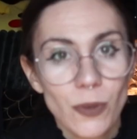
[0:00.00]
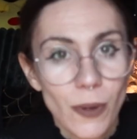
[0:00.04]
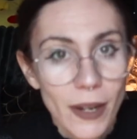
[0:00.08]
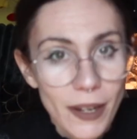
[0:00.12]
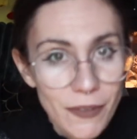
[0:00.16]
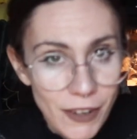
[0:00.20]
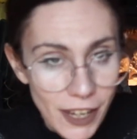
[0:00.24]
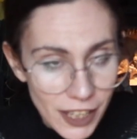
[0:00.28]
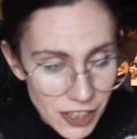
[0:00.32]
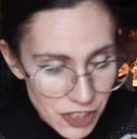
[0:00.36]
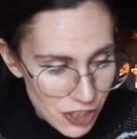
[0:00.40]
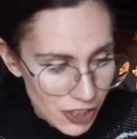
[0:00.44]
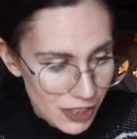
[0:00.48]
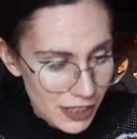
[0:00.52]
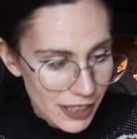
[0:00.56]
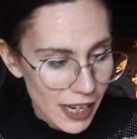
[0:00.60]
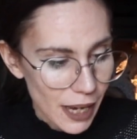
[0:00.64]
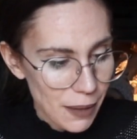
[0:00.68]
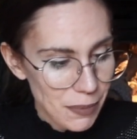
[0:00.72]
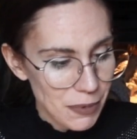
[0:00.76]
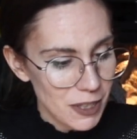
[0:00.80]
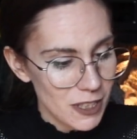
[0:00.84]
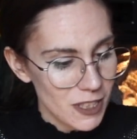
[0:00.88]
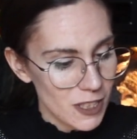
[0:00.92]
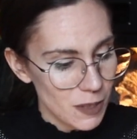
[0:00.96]
So I've actually
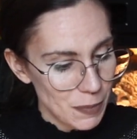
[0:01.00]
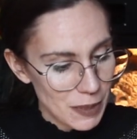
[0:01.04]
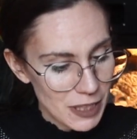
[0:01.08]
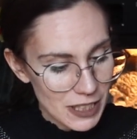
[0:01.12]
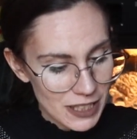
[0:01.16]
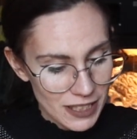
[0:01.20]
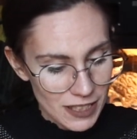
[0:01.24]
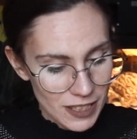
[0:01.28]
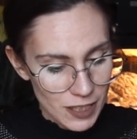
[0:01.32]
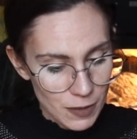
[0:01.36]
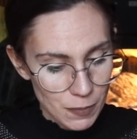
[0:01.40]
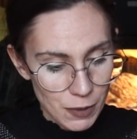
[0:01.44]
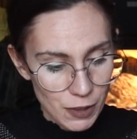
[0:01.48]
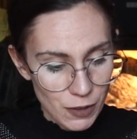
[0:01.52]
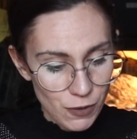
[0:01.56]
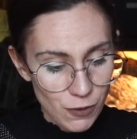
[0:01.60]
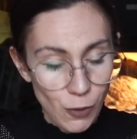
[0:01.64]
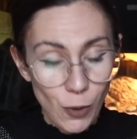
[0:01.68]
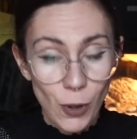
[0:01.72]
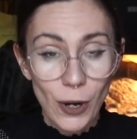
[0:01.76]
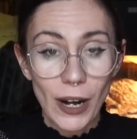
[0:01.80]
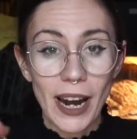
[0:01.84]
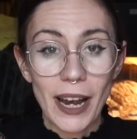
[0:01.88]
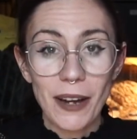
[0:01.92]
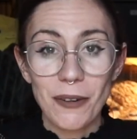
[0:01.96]
kept this species
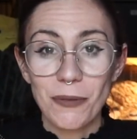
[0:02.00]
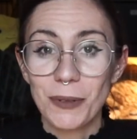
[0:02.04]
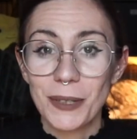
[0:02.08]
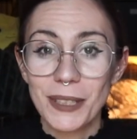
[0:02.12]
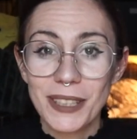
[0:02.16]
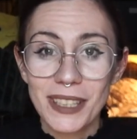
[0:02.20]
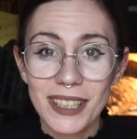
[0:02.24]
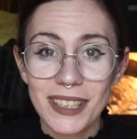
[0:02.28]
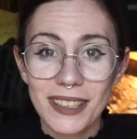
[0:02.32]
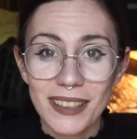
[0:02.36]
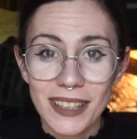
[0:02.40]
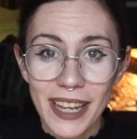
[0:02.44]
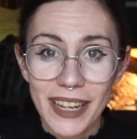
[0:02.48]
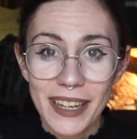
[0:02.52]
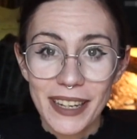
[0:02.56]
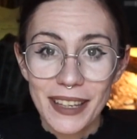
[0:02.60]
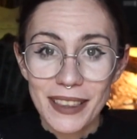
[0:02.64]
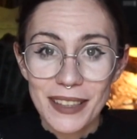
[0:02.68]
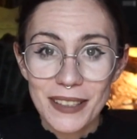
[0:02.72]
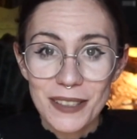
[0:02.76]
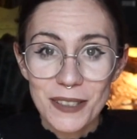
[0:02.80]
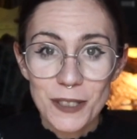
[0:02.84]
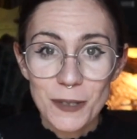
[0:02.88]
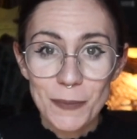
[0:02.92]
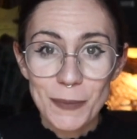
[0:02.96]
before. I really like
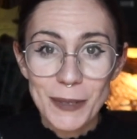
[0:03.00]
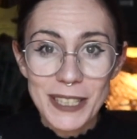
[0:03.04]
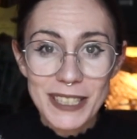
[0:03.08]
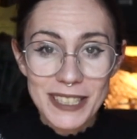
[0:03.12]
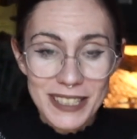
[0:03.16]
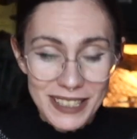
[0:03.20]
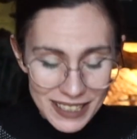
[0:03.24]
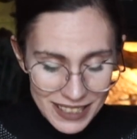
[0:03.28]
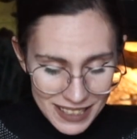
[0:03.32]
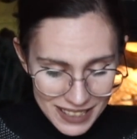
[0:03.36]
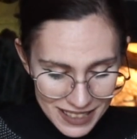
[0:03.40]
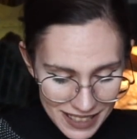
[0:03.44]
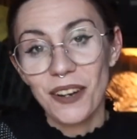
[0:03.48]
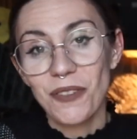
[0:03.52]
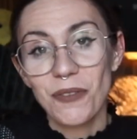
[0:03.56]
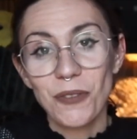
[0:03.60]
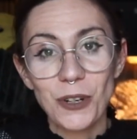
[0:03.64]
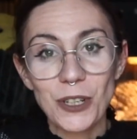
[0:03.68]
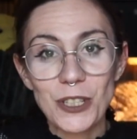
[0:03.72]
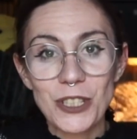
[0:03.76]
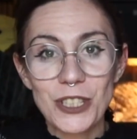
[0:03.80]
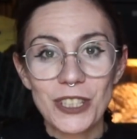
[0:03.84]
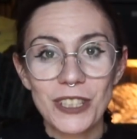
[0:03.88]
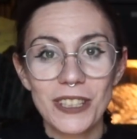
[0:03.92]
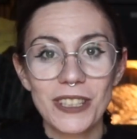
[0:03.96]
this species.
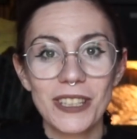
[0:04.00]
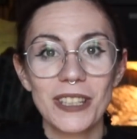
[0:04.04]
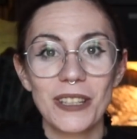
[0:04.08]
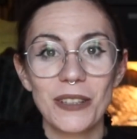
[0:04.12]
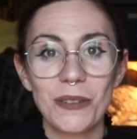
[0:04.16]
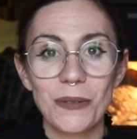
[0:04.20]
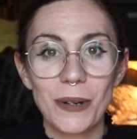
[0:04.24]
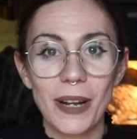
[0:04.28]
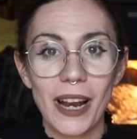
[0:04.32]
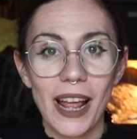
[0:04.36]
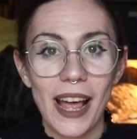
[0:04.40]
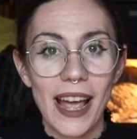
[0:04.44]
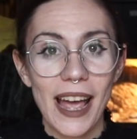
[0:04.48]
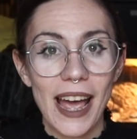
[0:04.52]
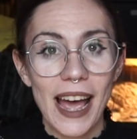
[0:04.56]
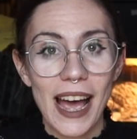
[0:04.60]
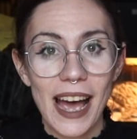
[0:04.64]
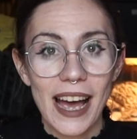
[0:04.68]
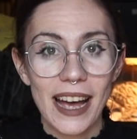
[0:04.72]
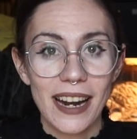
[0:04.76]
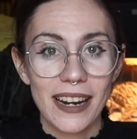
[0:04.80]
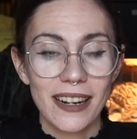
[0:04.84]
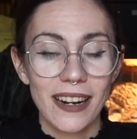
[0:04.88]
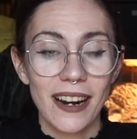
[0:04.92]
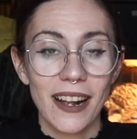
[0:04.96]
Unfortunately, the one I
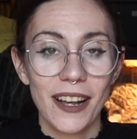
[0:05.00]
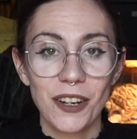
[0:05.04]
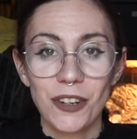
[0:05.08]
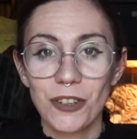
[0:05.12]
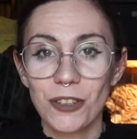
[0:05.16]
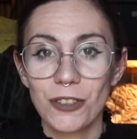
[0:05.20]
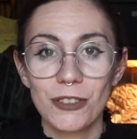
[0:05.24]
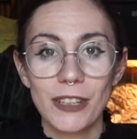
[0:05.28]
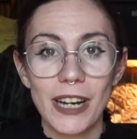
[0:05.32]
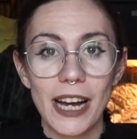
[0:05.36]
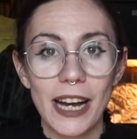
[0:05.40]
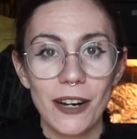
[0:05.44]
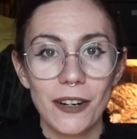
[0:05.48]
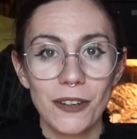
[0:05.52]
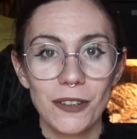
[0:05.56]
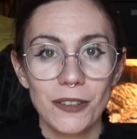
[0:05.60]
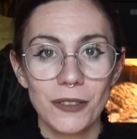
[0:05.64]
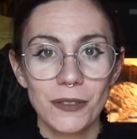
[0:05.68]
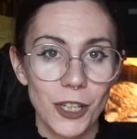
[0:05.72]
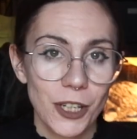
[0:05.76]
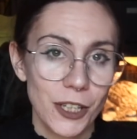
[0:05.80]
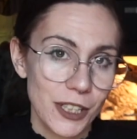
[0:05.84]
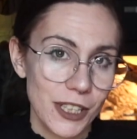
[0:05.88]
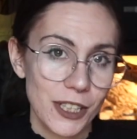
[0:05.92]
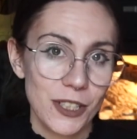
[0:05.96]
had and I grew
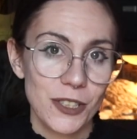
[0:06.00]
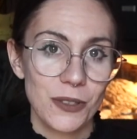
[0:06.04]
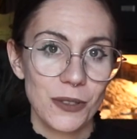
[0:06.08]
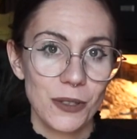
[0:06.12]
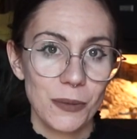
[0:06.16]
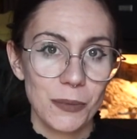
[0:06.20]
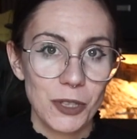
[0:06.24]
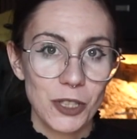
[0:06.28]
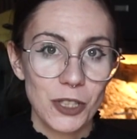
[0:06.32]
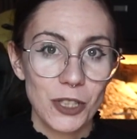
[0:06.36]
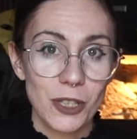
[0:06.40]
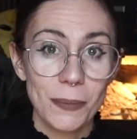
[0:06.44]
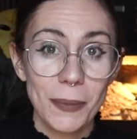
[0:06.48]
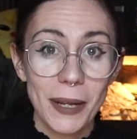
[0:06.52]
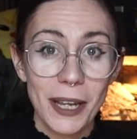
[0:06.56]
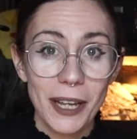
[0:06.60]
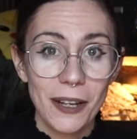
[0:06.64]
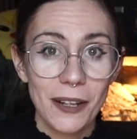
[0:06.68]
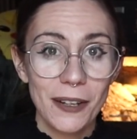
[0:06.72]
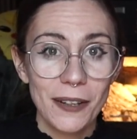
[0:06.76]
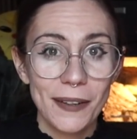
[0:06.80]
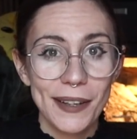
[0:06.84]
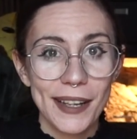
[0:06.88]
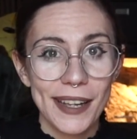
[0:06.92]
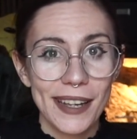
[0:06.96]
out turned into a mature
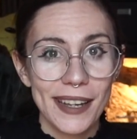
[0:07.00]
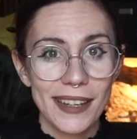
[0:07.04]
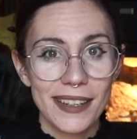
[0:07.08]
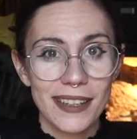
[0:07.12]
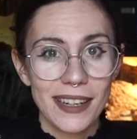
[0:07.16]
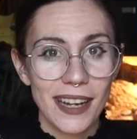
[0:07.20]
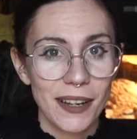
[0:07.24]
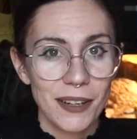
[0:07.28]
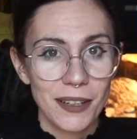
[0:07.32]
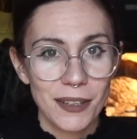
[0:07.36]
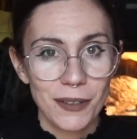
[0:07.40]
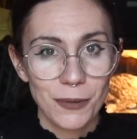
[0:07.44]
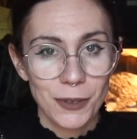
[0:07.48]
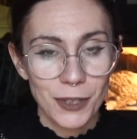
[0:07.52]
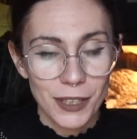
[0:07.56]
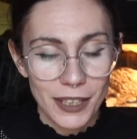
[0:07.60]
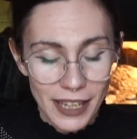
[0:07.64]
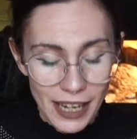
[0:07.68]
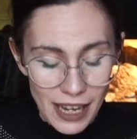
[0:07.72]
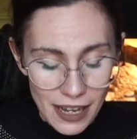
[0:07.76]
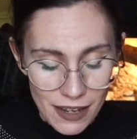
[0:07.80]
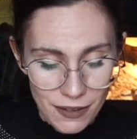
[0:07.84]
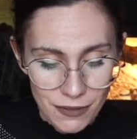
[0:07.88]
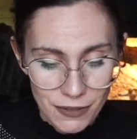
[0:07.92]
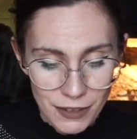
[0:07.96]
male and I didn't really
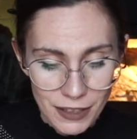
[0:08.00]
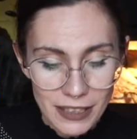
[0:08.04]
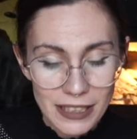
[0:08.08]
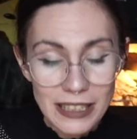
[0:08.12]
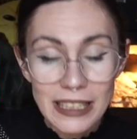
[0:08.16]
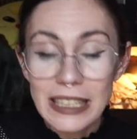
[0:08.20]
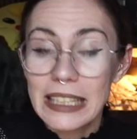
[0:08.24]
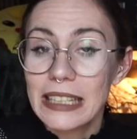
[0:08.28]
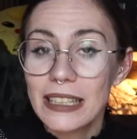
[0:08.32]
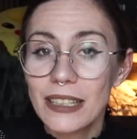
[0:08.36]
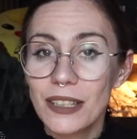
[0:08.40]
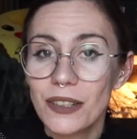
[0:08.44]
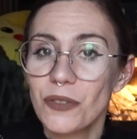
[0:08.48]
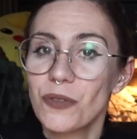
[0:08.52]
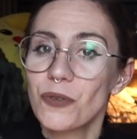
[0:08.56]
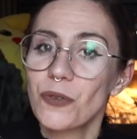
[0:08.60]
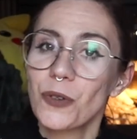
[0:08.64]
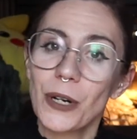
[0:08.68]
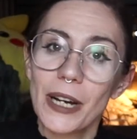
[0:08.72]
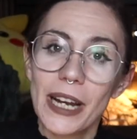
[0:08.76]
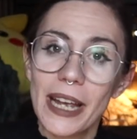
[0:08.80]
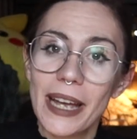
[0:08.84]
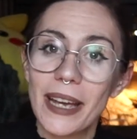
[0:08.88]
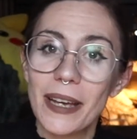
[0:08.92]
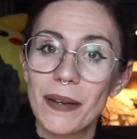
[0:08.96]
have a need
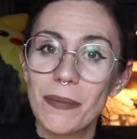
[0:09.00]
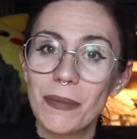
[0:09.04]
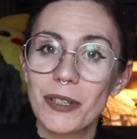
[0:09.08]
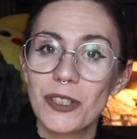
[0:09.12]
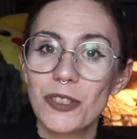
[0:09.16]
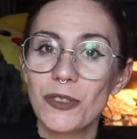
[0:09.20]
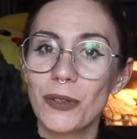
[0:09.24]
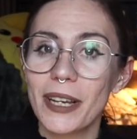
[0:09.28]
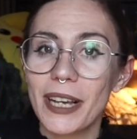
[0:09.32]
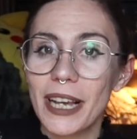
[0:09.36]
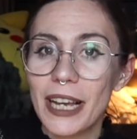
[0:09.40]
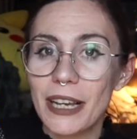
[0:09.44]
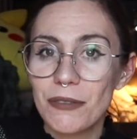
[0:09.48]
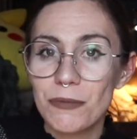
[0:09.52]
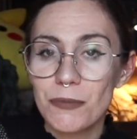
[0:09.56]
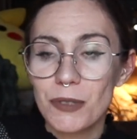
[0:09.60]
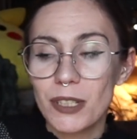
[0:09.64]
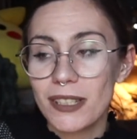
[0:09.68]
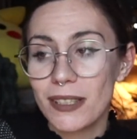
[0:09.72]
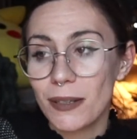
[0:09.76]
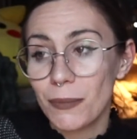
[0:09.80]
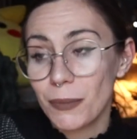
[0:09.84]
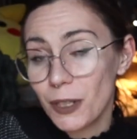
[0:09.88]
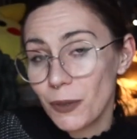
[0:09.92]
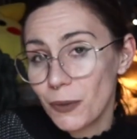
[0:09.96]
for him. So I gave him to
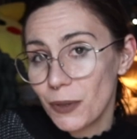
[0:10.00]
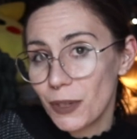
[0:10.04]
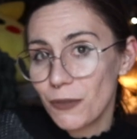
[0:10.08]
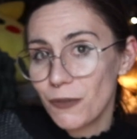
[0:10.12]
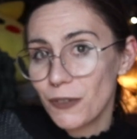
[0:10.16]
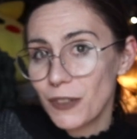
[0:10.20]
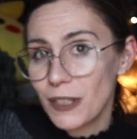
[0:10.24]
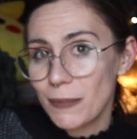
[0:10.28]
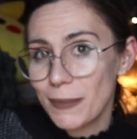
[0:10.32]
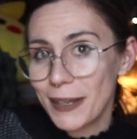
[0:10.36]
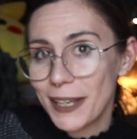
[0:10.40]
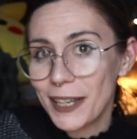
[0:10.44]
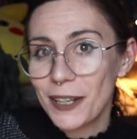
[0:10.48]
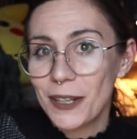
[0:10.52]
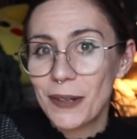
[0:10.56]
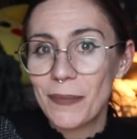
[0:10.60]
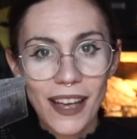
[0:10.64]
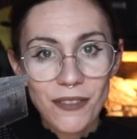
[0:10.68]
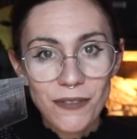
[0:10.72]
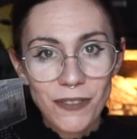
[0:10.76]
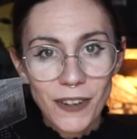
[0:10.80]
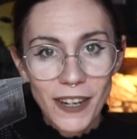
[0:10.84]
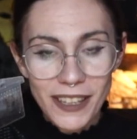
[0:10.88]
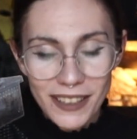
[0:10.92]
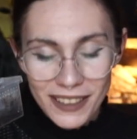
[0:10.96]
somebody with a female.
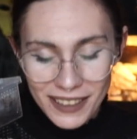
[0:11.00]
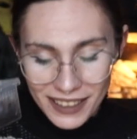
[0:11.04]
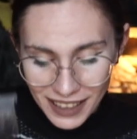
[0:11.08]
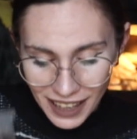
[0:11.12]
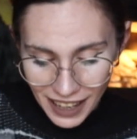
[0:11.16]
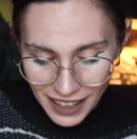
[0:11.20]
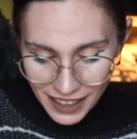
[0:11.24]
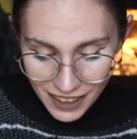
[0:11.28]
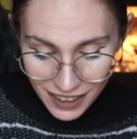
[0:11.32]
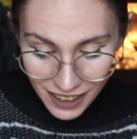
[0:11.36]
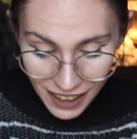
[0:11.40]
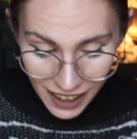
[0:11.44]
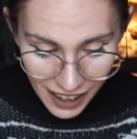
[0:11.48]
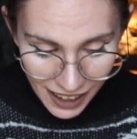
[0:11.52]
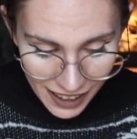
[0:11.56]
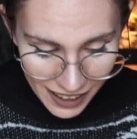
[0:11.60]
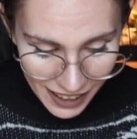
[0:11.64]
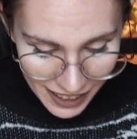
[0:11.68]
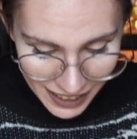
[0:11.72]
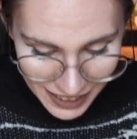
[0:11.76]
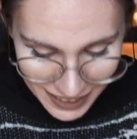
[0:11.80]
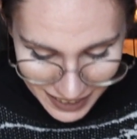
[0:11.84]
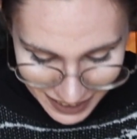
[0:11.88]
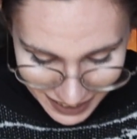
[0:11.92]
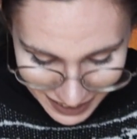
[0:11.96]
And finally I got
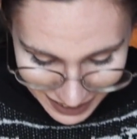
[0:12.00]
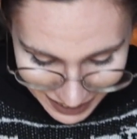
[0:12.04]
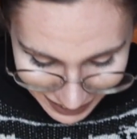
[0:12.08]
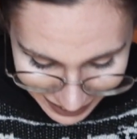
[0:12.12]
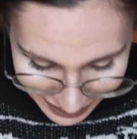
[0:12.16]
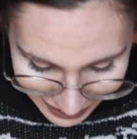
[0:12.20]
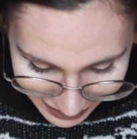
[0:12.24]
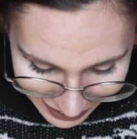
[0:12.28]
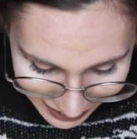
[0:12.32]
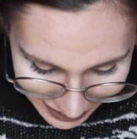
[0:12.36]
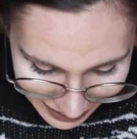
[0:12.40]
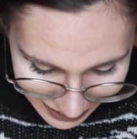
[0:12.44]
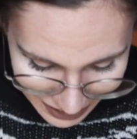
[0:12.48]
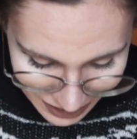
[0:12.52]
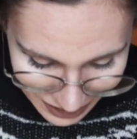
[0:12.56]
a sling.